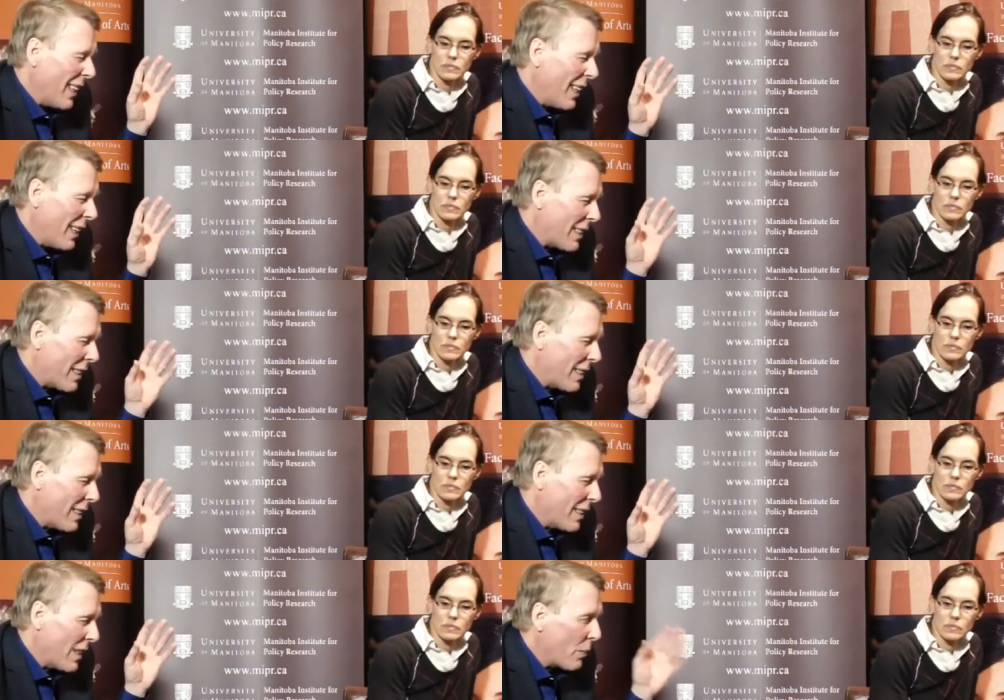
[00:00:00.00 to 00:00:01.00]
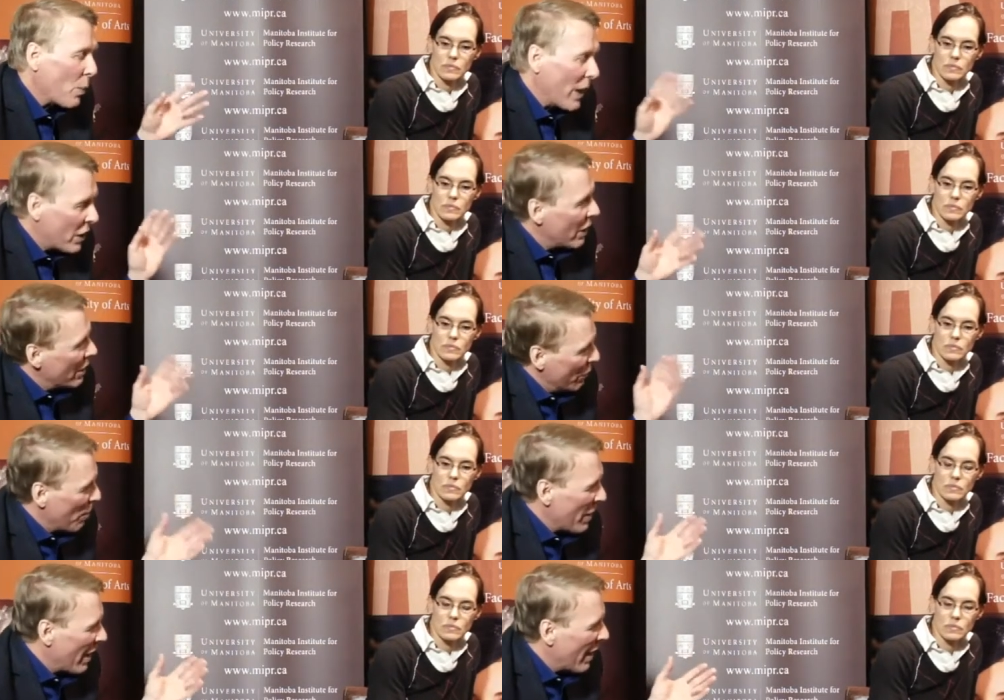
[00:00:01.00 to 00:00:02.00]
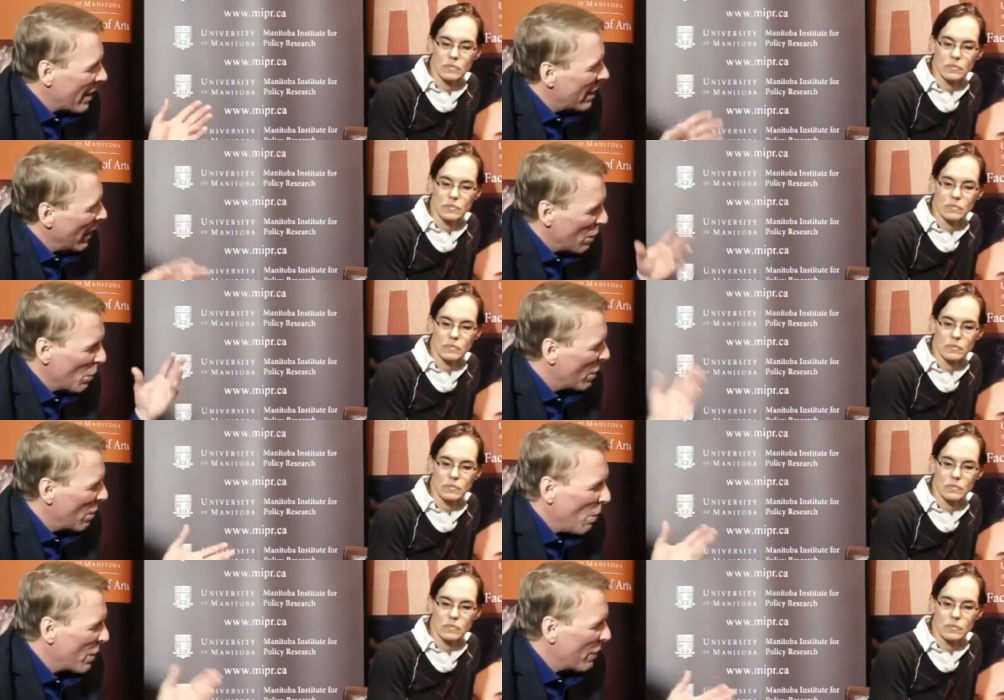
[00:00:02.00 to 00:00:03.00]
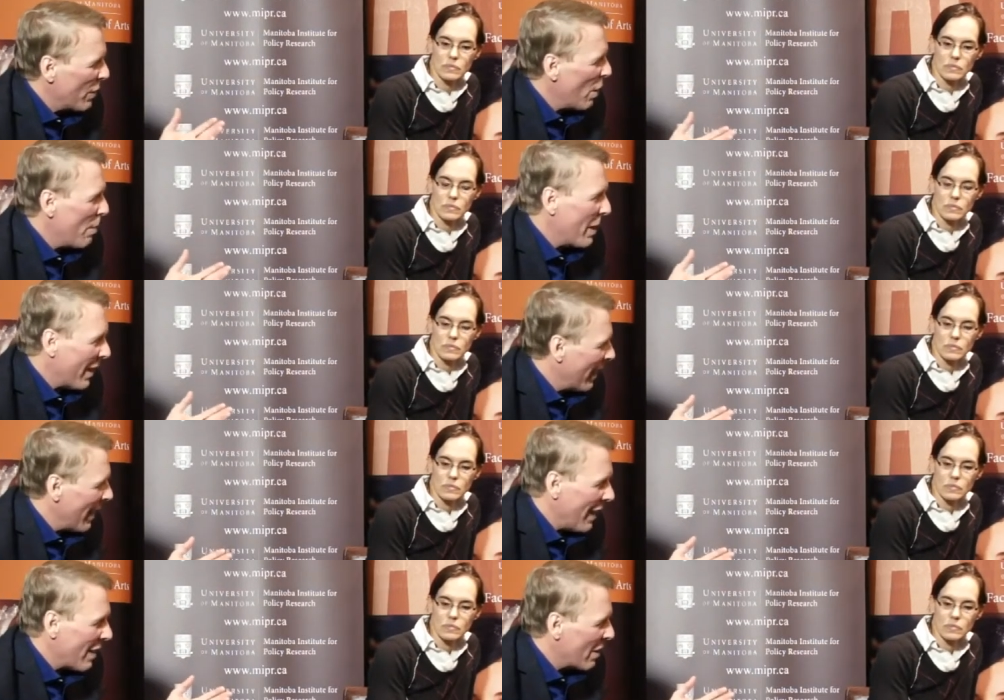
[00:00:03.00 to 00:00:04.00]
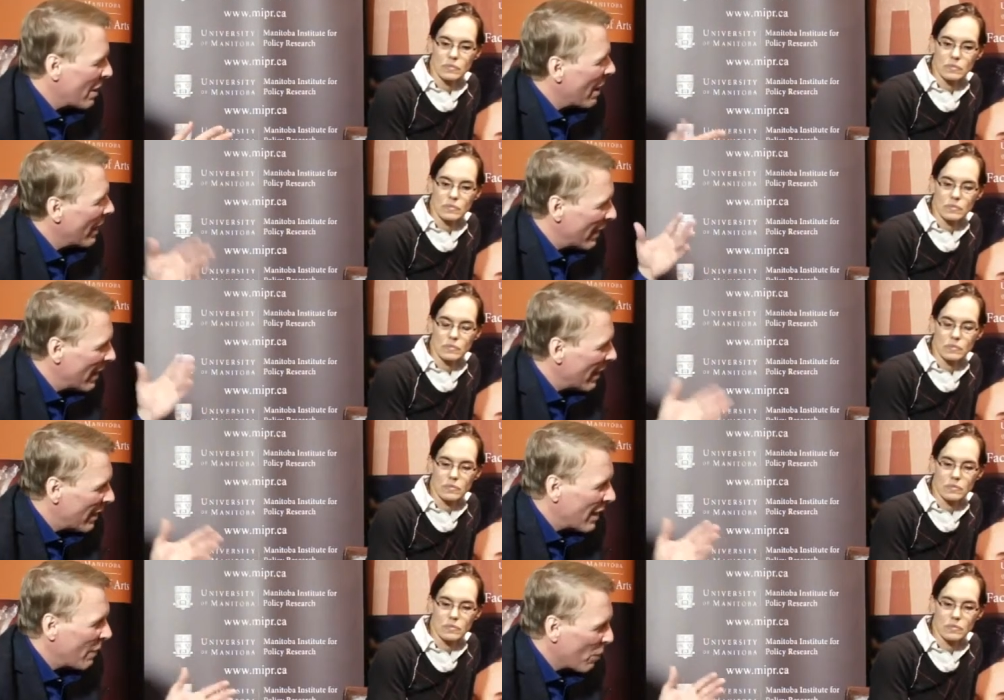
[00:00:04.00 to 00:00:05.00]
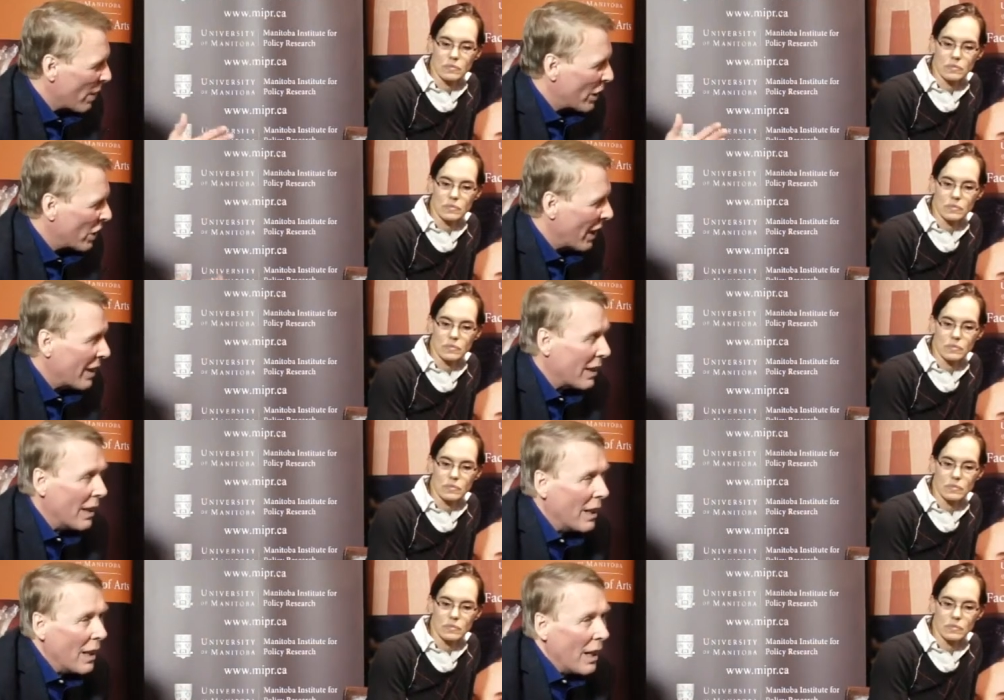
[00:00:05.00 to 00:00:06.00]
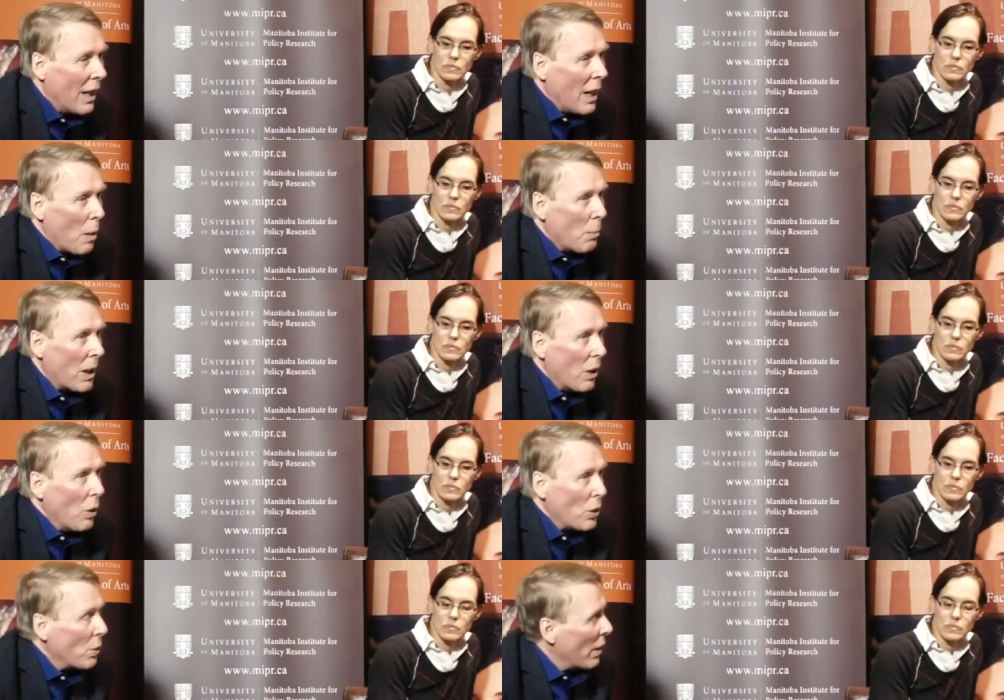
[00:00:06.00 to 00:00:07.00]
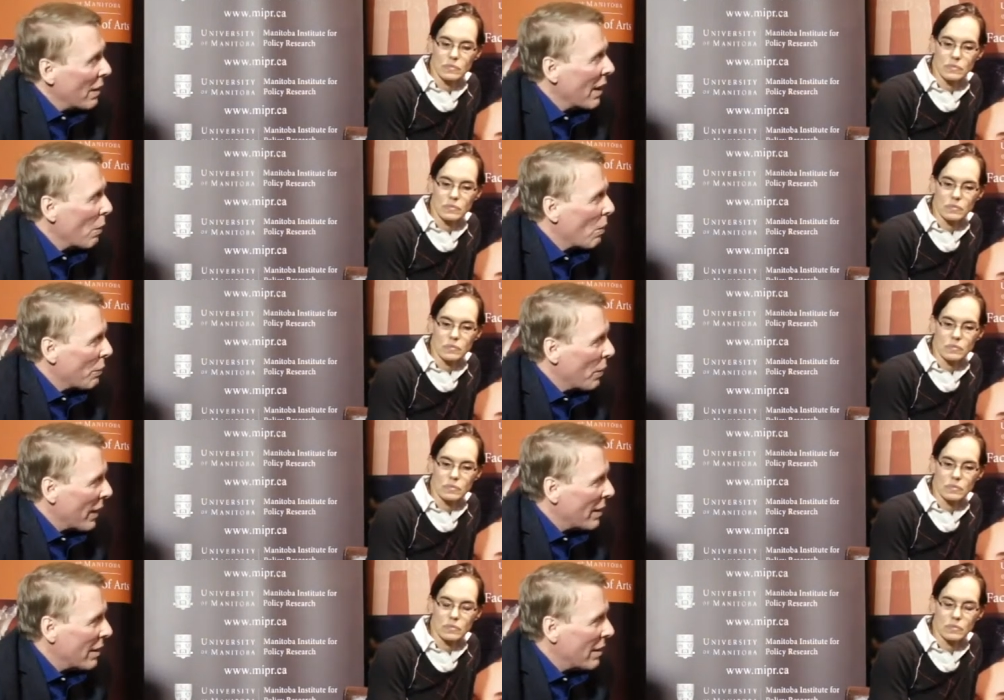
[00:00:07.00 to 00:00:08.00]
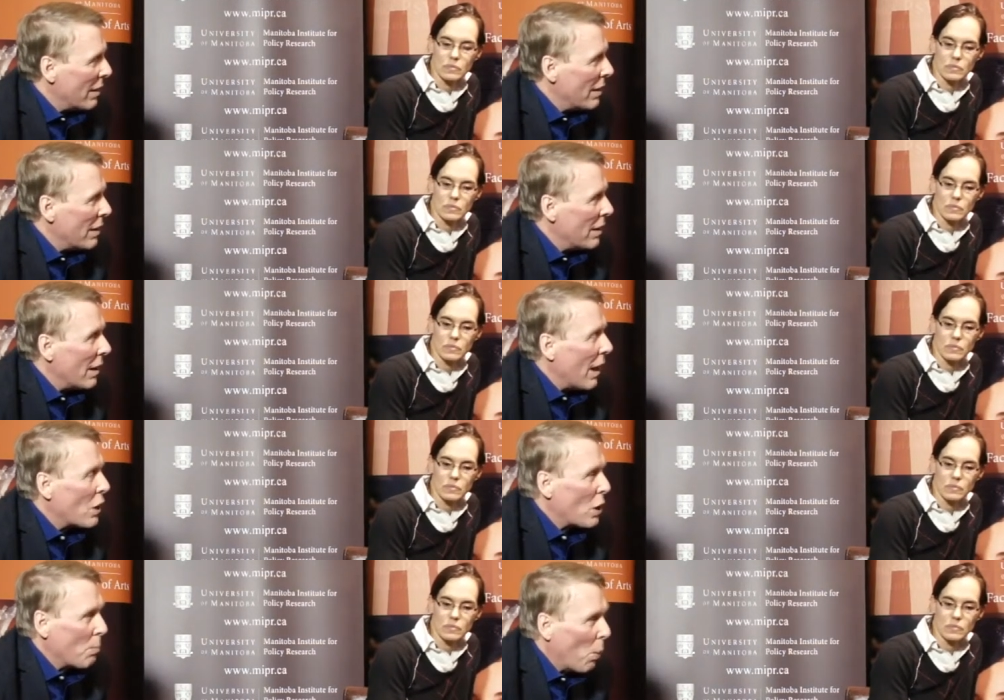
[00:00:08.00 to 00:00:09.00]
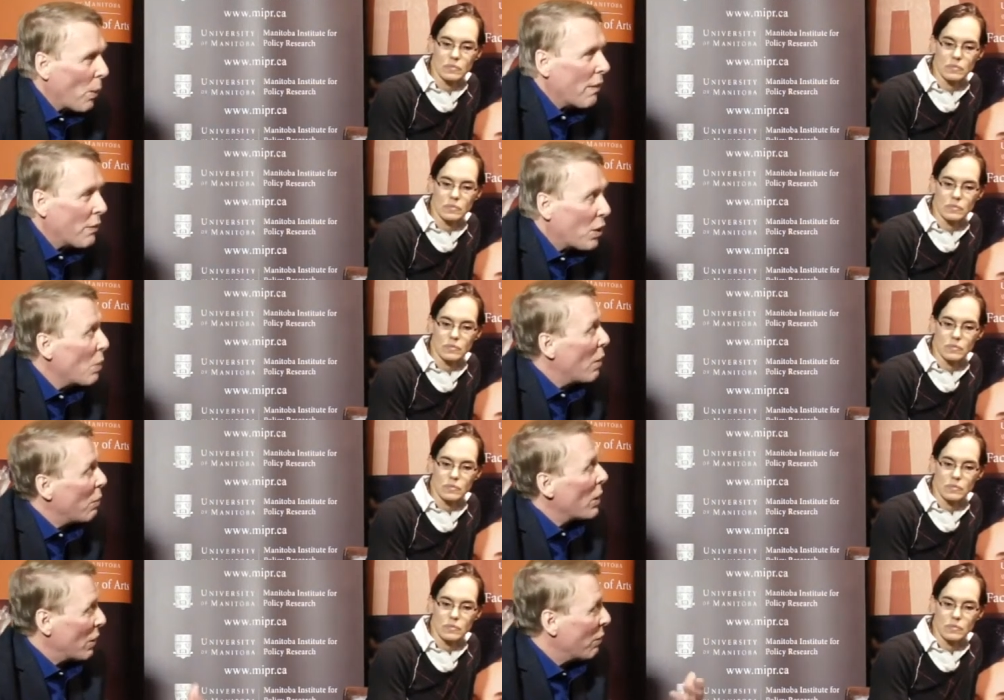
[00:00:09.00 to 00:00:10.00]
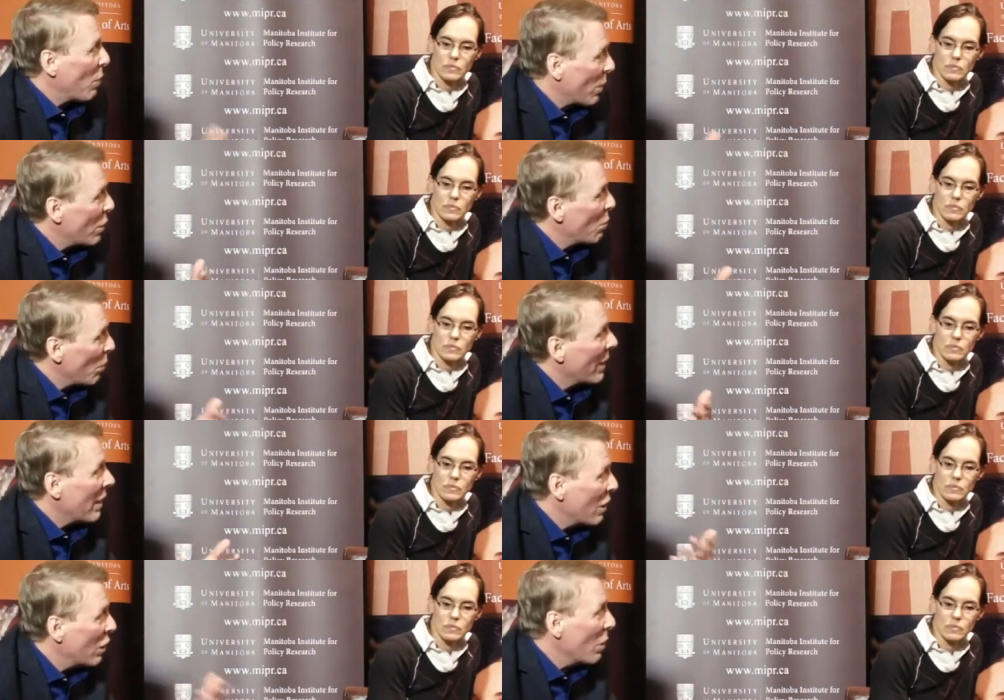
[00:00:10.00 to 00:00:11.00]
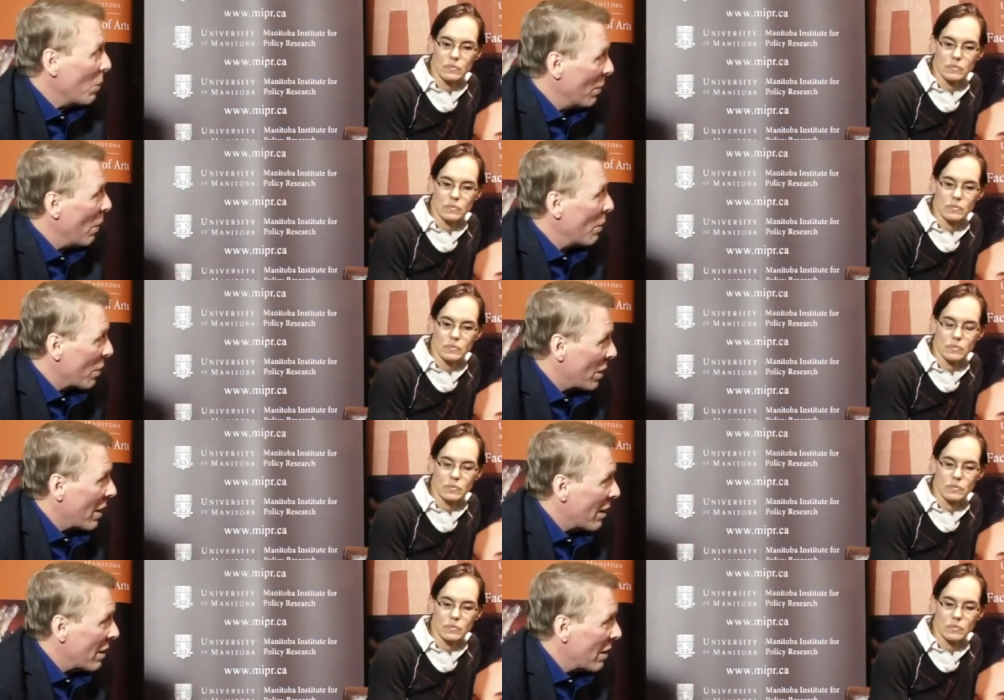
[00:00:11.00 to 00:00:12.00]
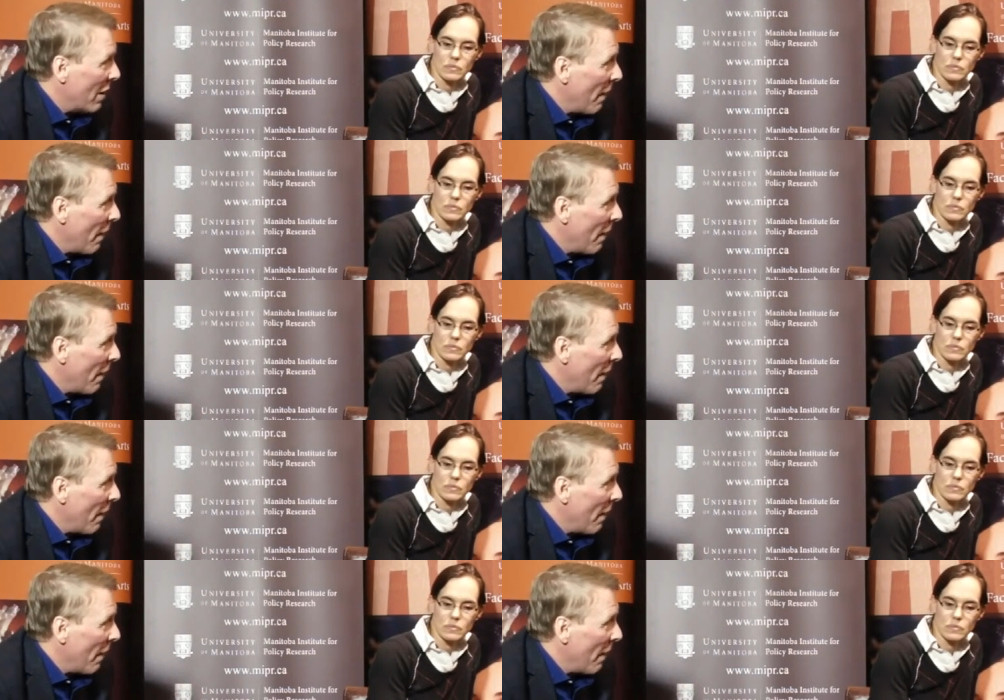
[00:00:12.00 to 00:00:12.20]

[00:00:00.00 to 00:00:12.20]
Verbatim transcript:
Speaker 1: it, it differentiates us from the United States, which is always a phenomenon in Canadian society, the need to differentiate. But it also, I think, it reflects a supportive view of what the forces really do overseas.